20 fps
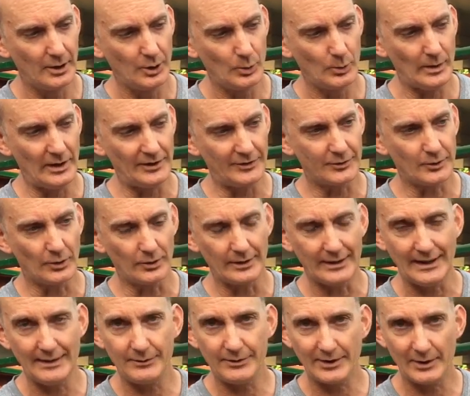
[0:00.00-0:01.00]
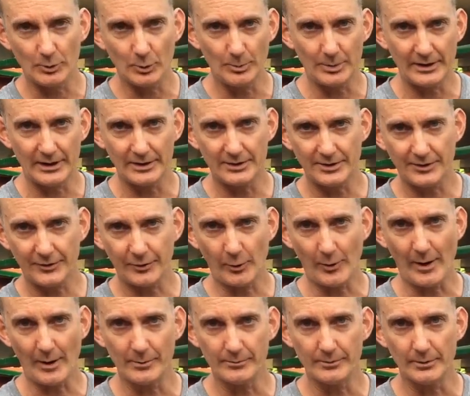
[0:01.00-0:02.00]
Where it's got leaves, it will begin to throw
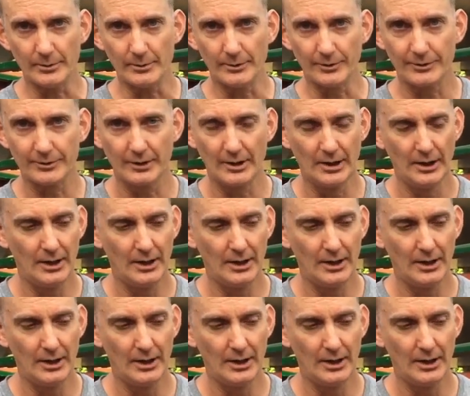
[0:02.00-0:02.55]
out roots.